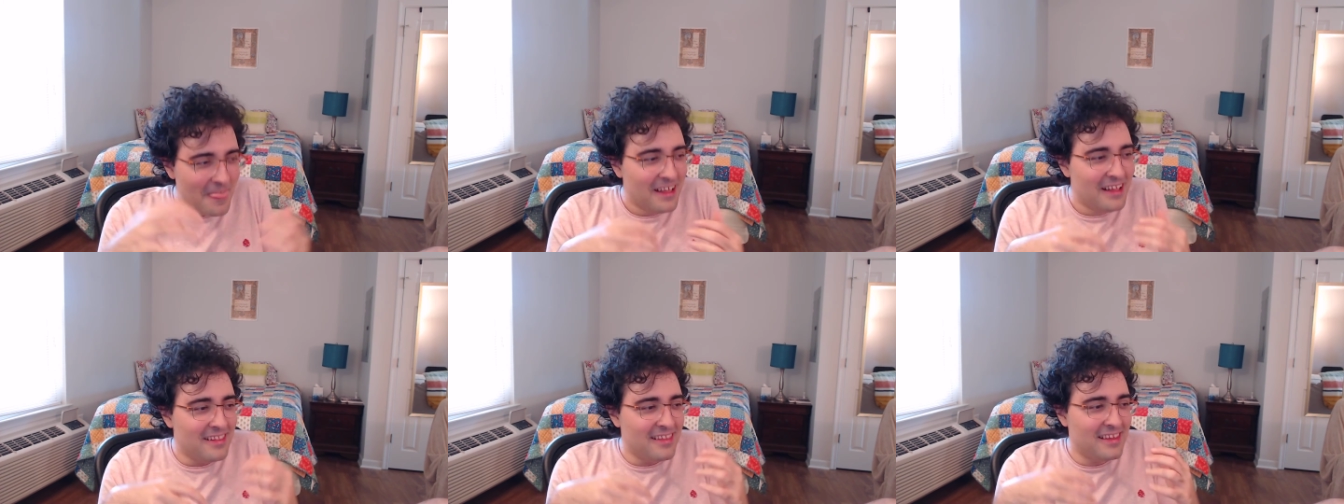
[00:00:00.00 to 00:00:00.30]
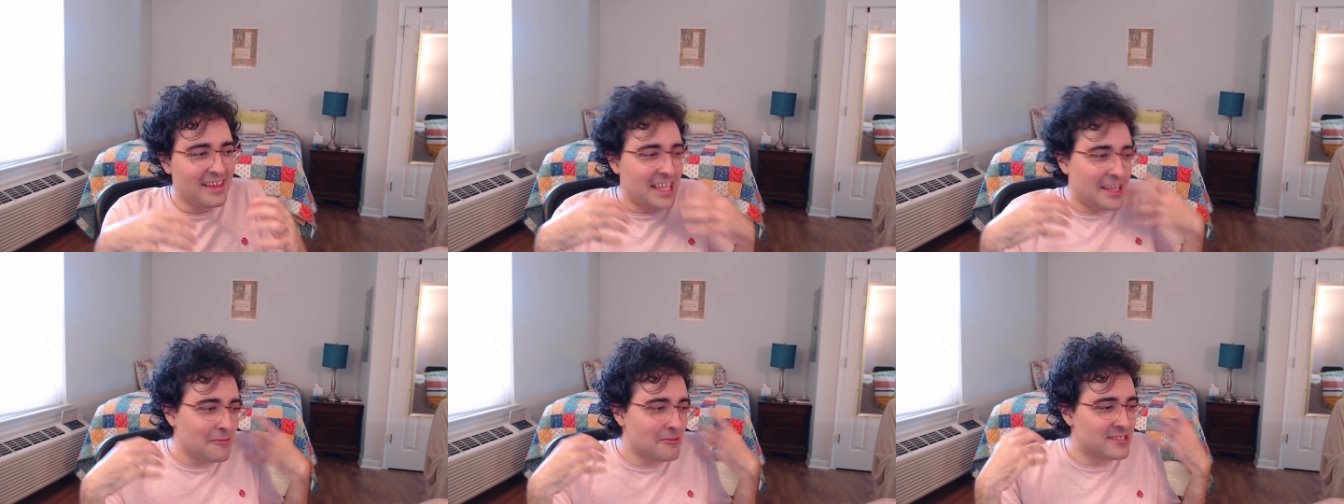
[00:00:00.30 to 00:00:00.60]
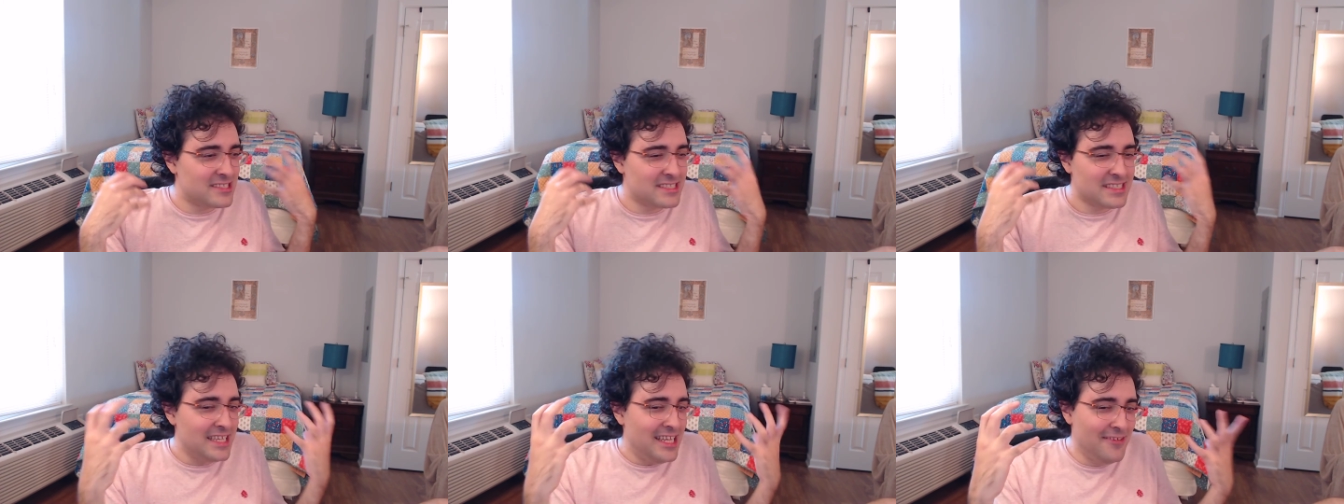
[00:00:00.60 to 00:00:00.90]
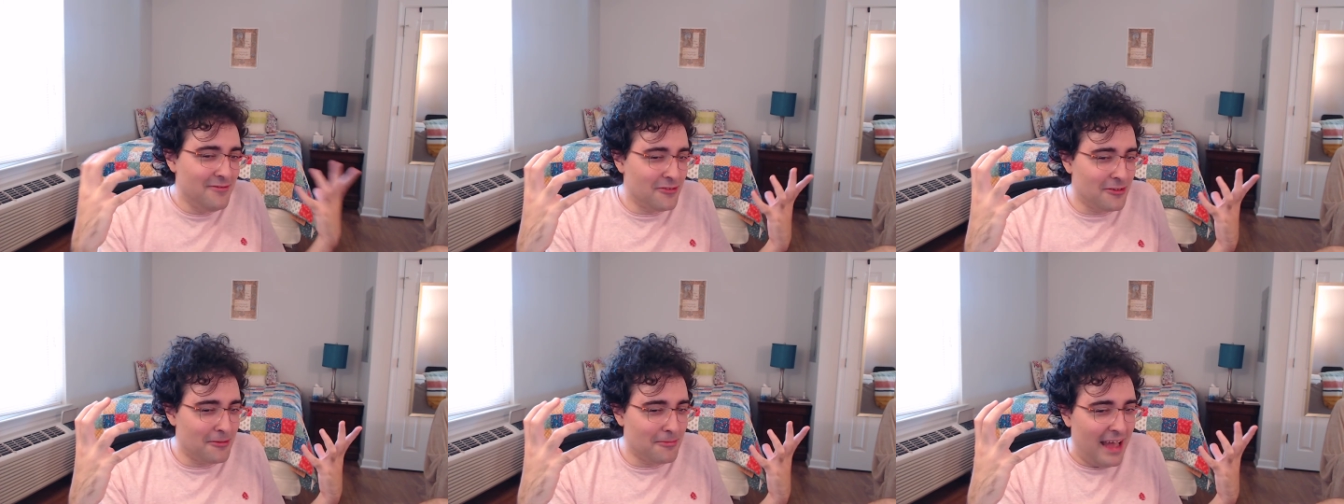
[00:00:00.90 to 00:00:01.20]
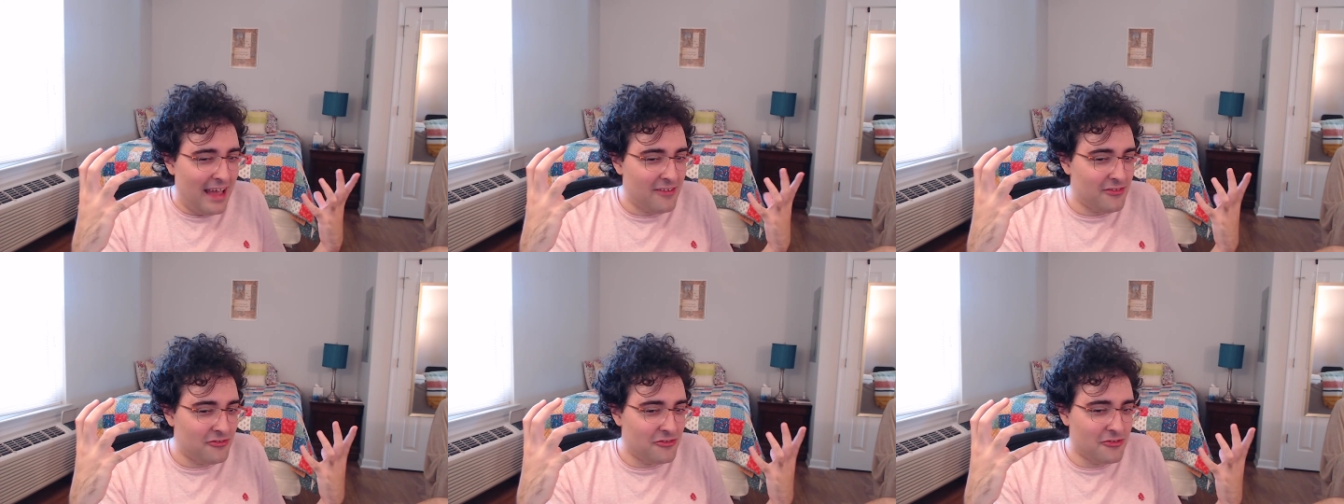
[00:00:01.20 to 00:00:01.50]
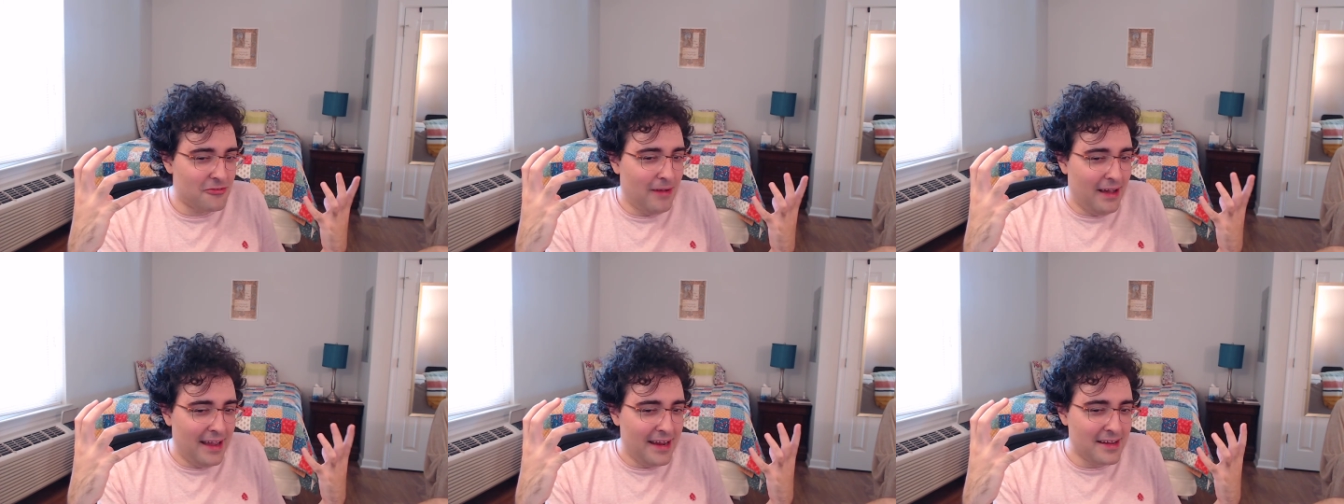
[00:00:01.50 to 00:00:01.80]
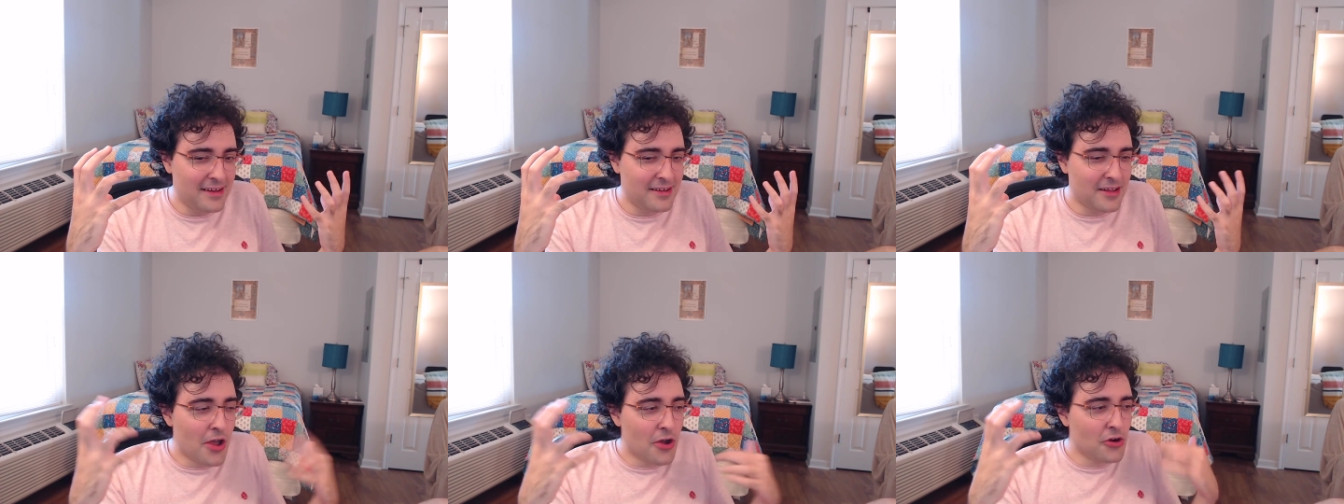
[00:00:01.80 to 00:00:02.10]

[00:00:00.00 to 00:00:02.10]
Like, he was an evil mastermind